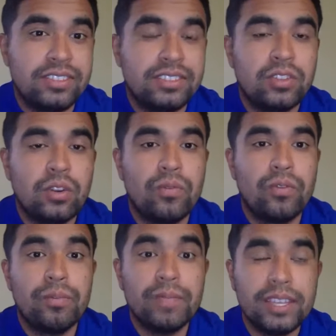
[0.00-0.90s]
So
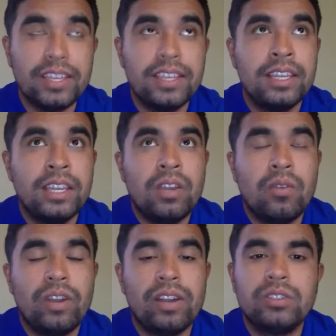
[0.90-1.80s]
for me,
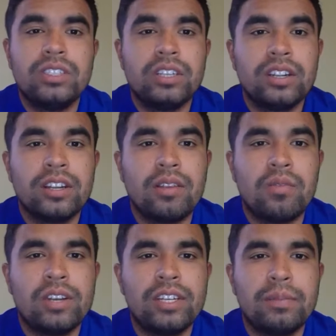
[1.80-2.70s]
when I was younger, I
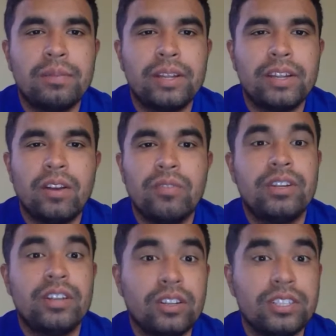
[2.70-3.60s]
wanted to play golf in
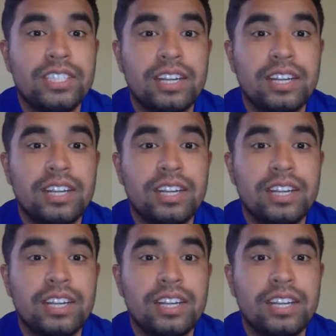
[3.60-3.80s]
college.